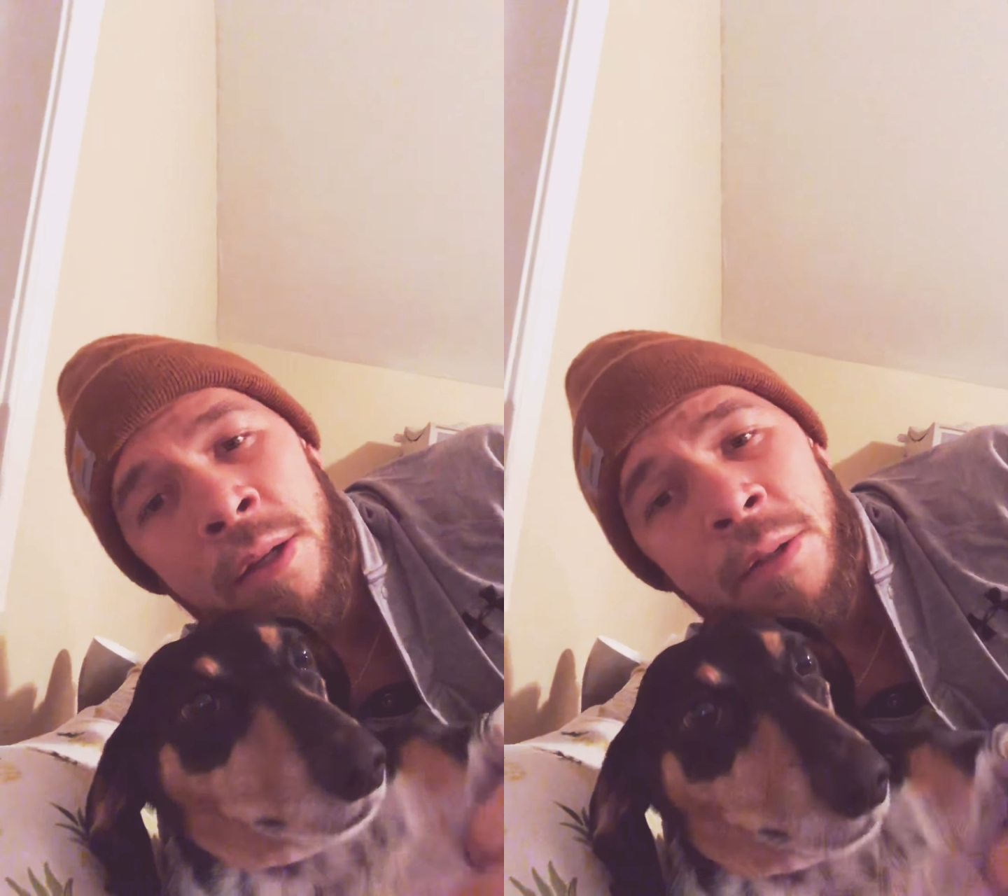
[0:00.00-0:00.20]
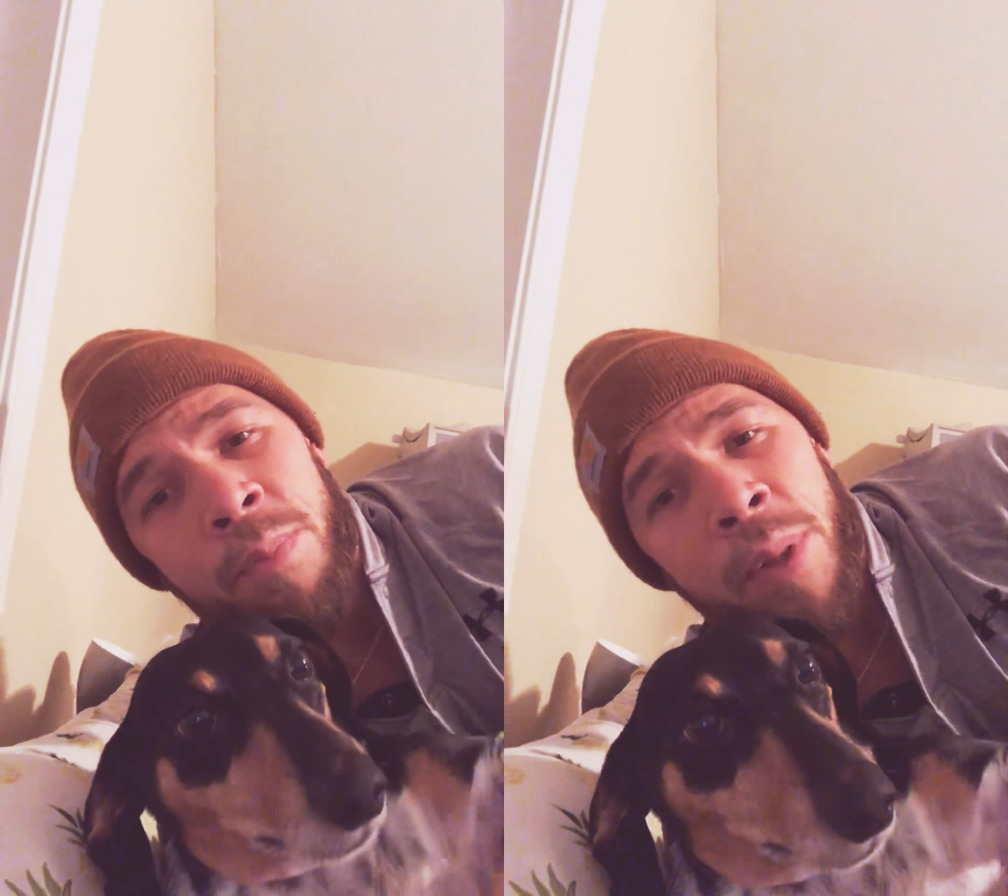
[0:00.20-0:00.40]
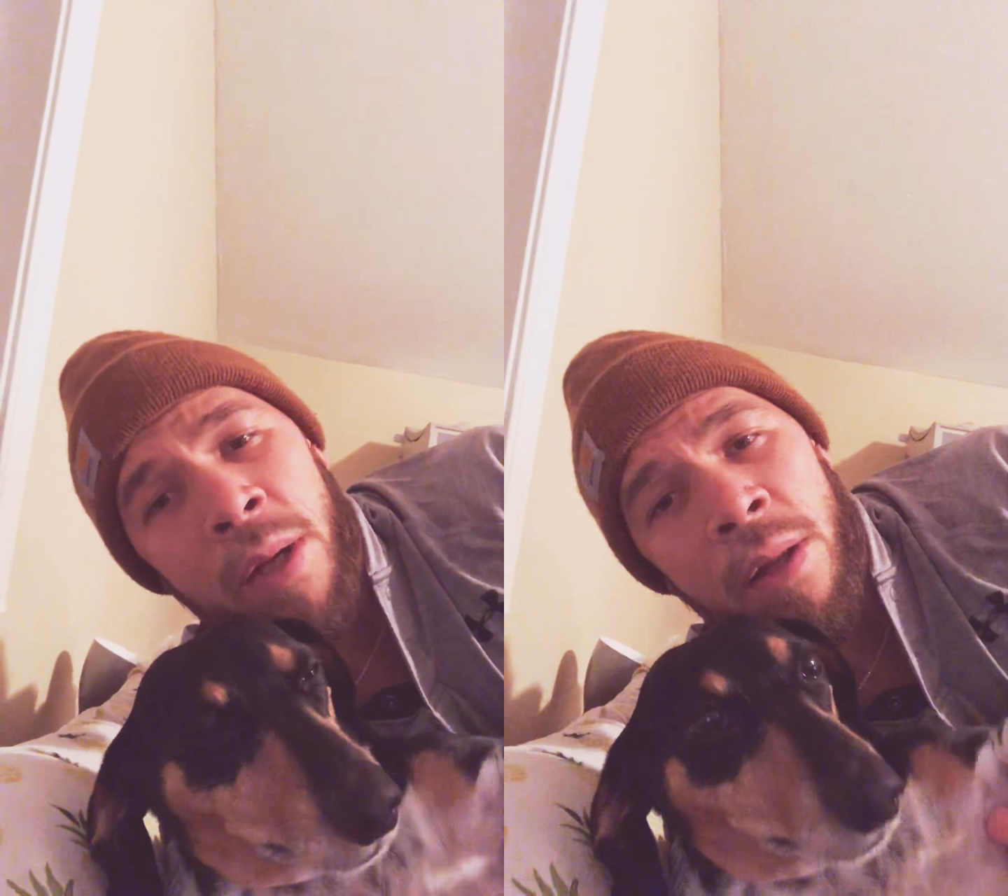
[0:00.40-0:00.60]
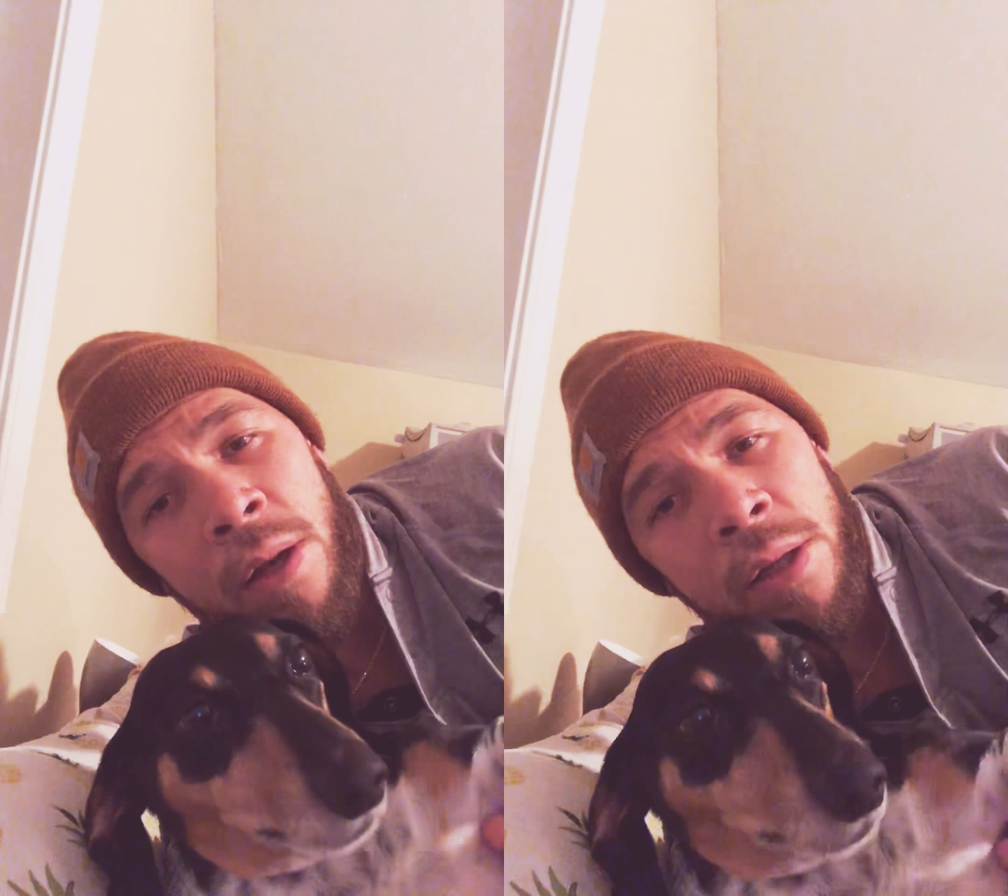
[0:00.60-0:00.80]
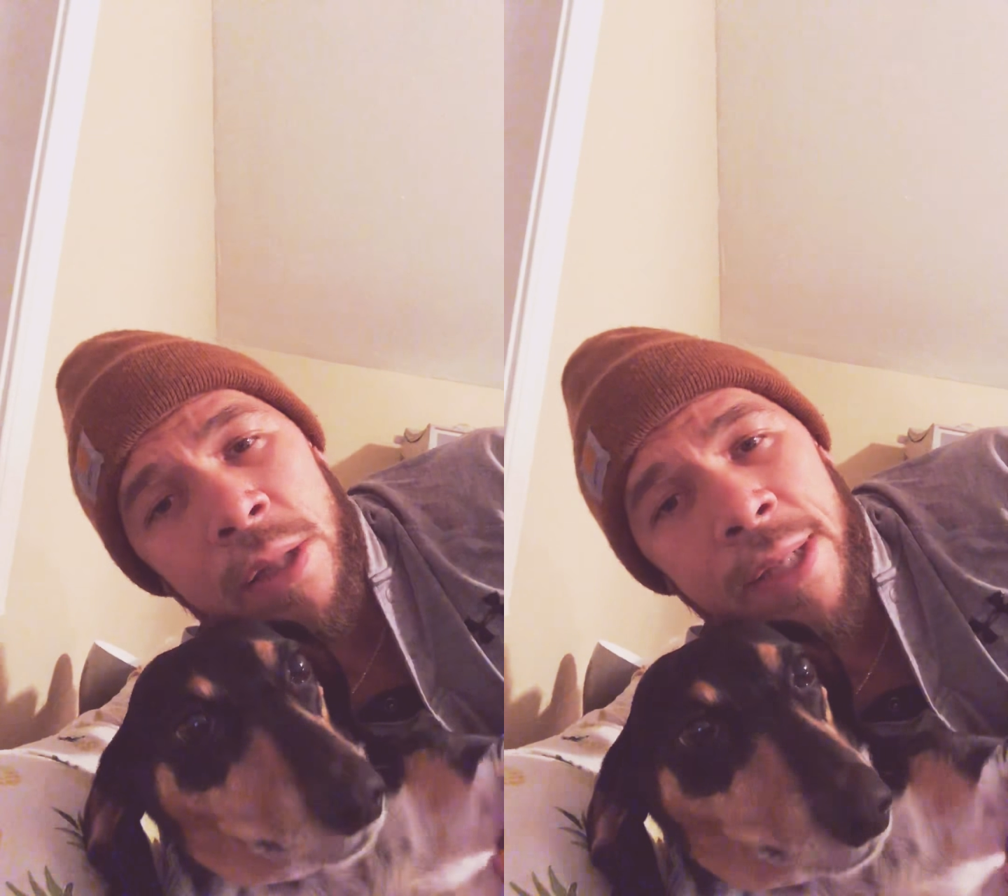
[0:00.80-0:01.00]
It's been a
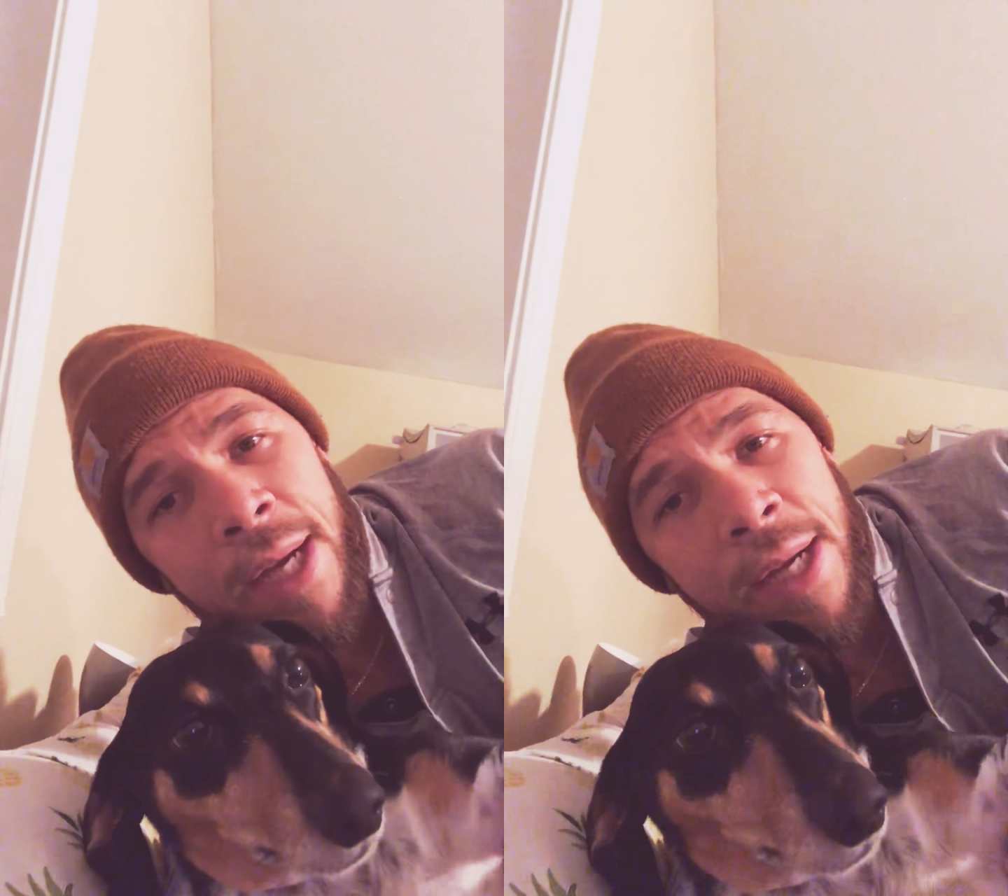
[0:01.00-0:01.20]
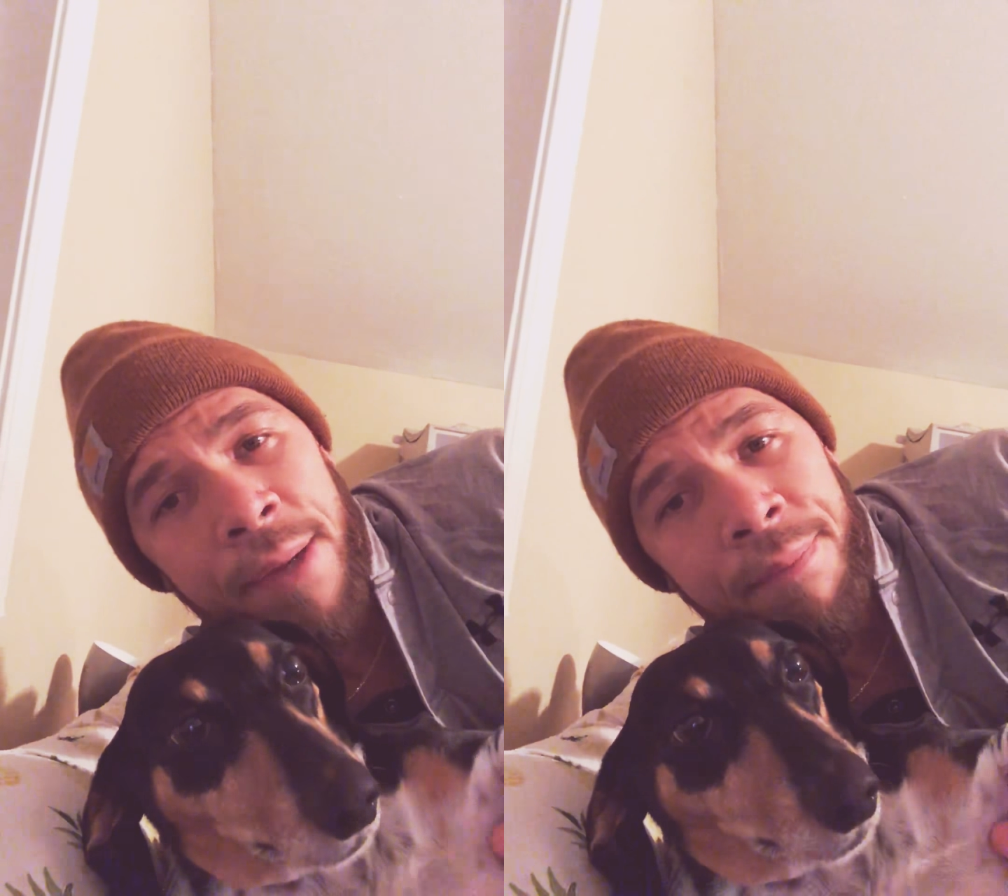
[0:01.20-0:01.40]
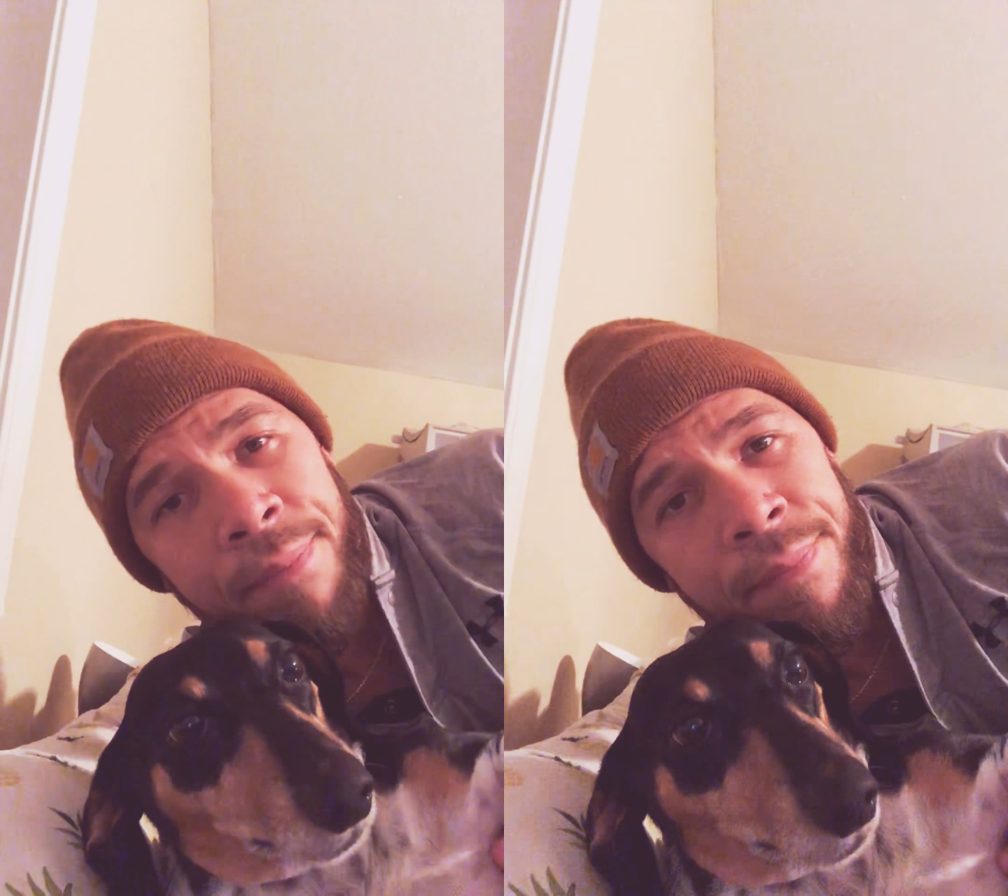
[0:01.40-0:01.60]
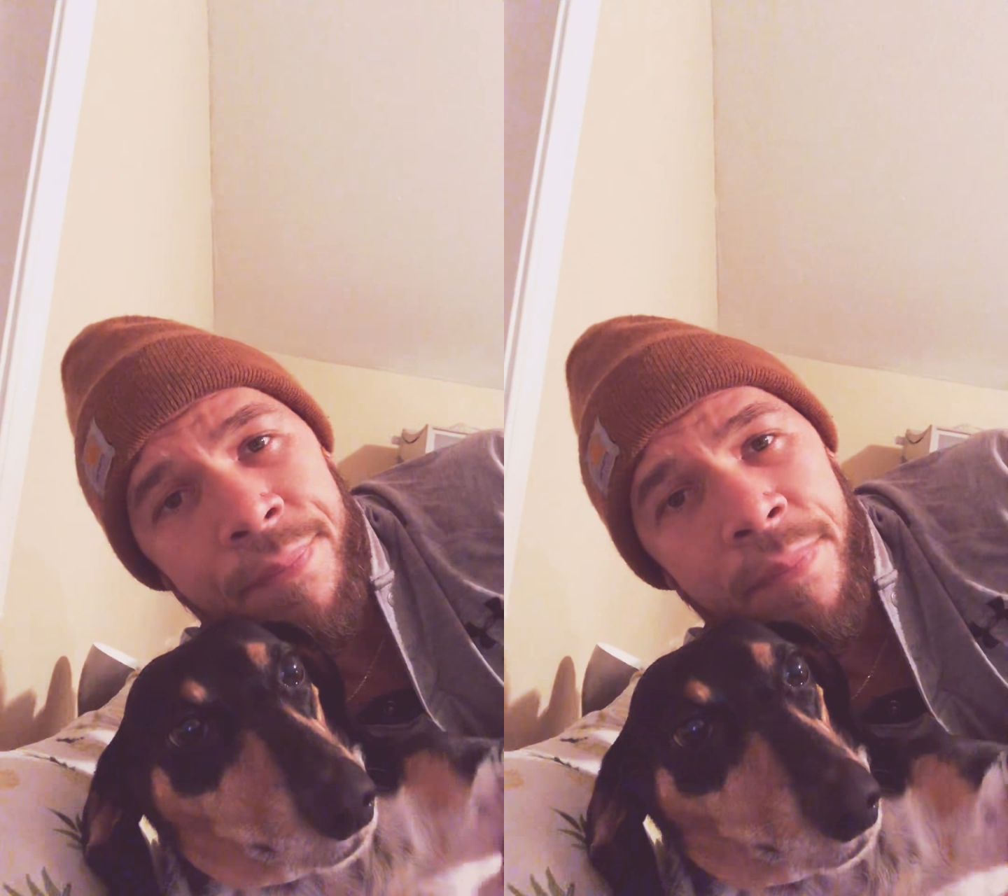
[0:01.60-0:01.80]
long time.